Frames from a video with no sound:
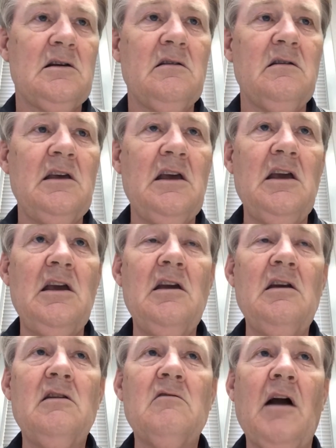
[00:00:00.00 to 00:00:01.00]

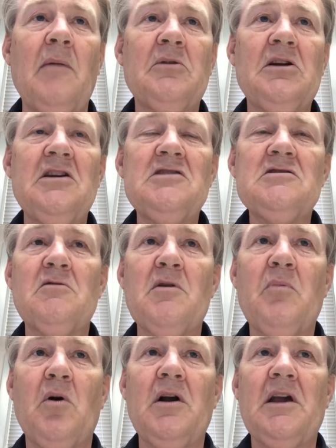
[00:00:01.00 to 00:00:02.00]
The crop condition
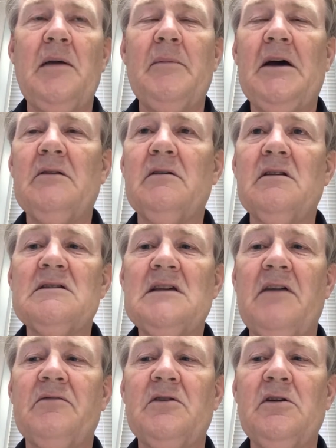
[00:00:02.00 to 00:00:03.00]
report came out this
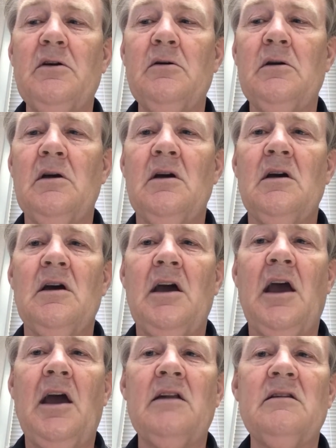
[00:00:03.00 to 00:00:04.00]
afternoon,
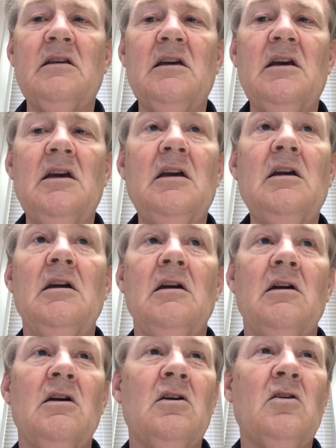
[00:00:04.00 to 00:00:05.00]
had the
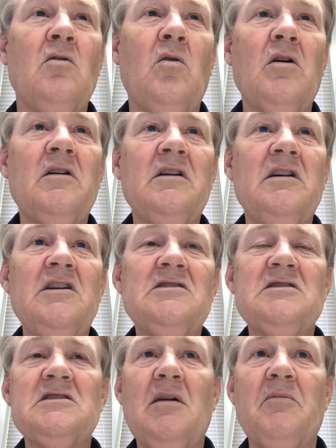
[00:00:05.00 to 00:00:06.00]
corn
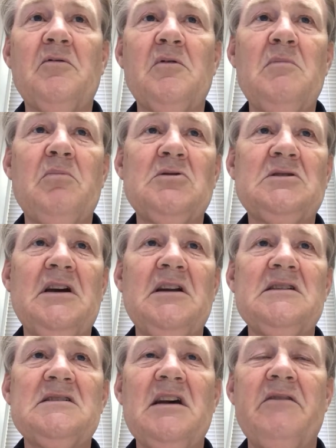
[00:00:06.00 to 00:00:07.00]
conditions up
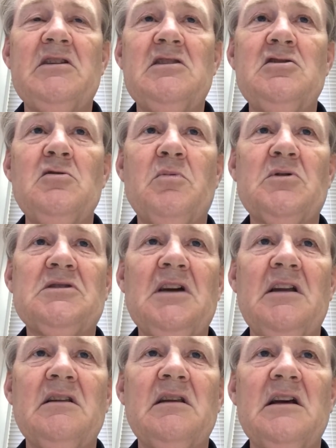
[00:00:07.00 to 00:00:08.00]
3% at
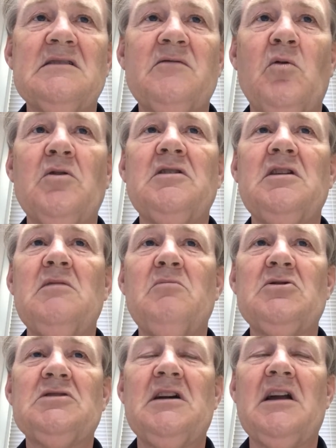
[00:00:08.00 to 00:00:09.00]
72%. That's
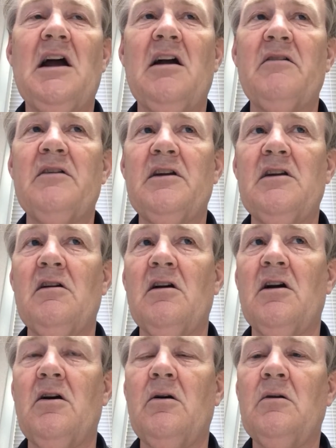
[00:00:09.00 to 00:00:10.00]
14% higher than a year
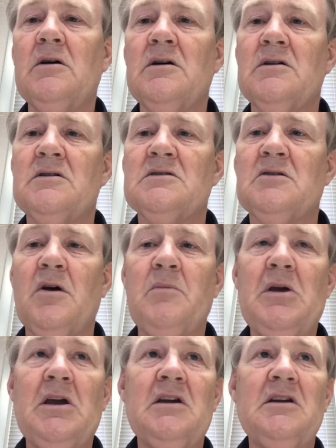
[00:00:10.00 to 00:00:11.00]
ago.
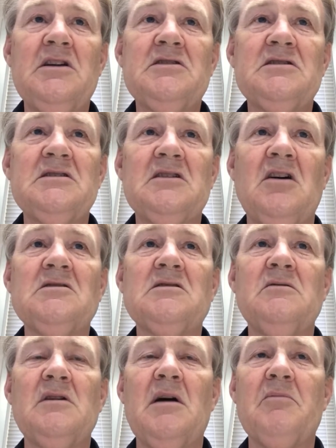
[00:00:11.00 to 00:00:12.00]
Soybean conditions
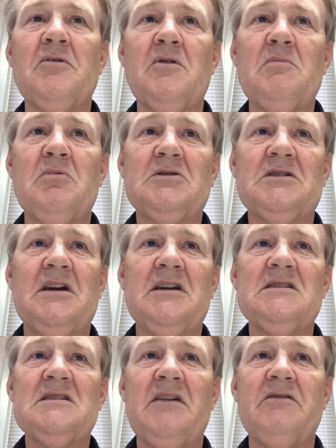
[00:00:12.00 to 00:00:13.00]
also up 3%
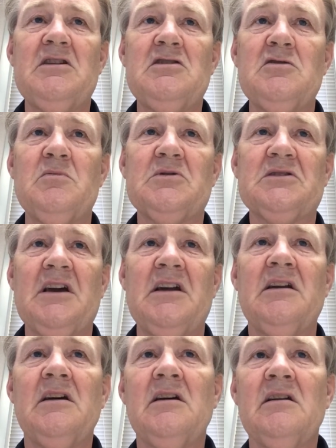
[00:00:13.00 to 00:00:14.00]
at
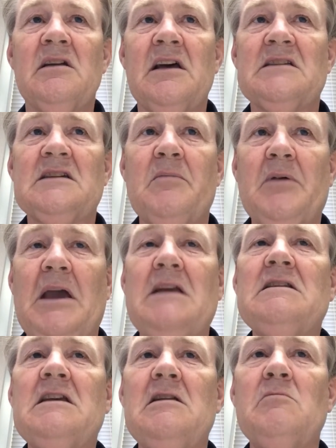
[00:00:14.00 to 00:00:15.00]
72%. That's up
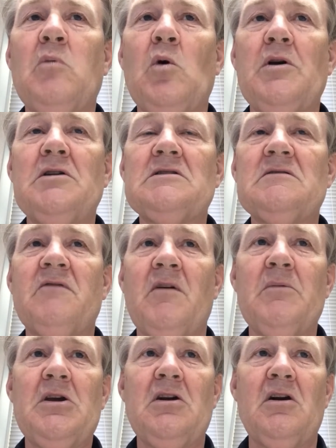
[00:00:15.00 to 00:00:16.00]
18 points
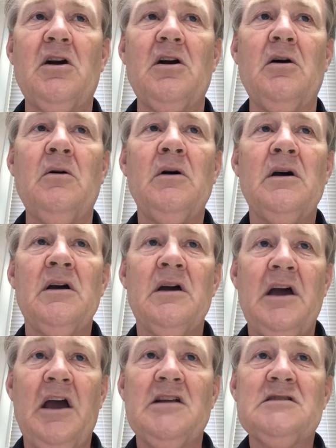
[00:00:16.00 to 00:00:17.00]
from a year ago.
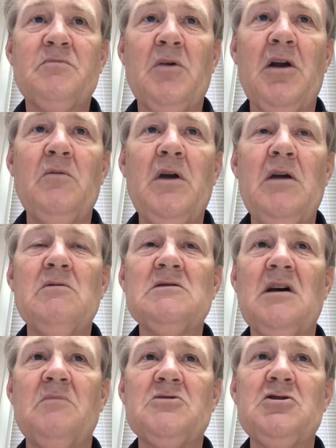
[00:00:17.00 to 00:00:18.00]
And spring wheat
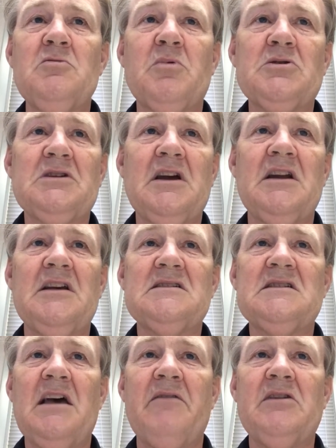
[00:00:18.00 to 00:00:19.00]
was up 2% at
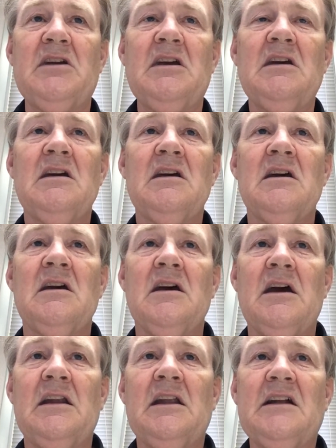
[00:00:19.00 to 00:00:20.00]
70,
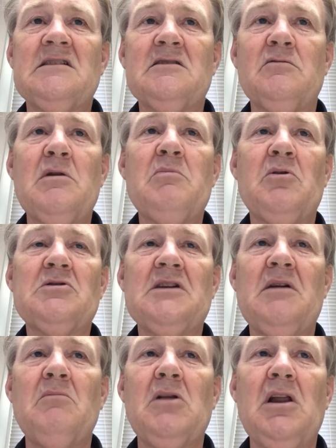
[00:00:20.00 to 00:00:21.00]
and that's
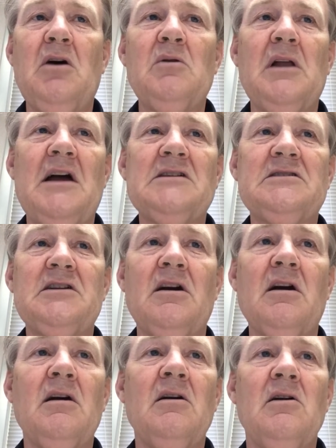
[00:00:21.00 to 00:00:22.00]
3% below last
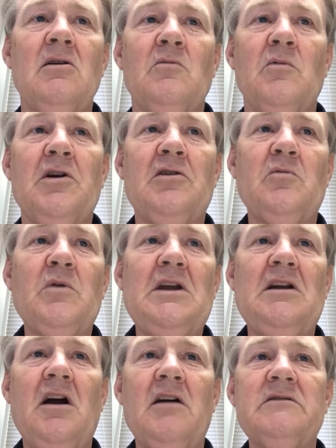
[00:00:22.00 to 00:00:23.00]
year. Winter
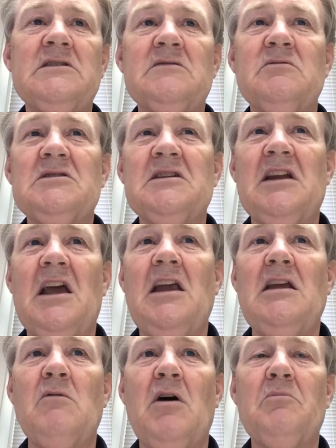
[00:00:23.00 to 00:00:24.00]
wheat harvest was at
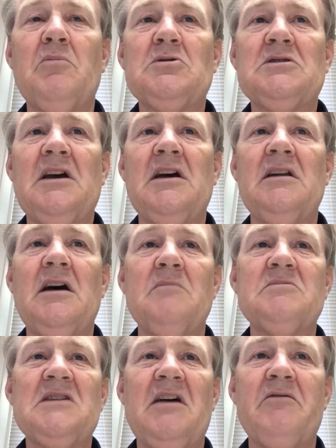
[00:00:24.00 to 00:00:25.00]
81%,
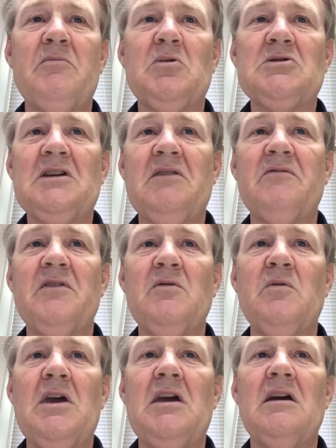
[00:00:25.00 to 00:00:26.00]
up 7% for the
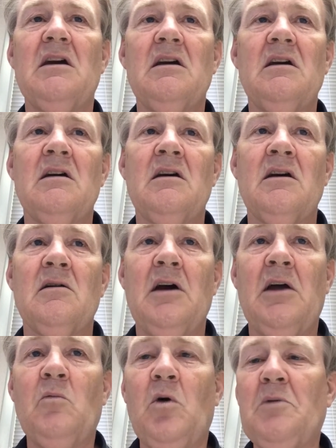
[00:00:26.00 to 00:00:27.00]
week,
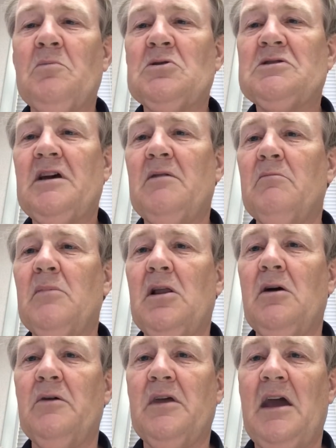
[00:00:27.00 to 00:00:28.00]
and 1%
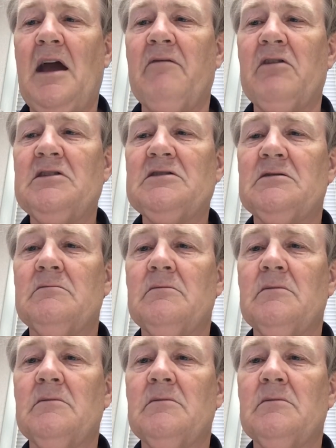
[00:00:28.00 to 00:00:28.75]
below the average.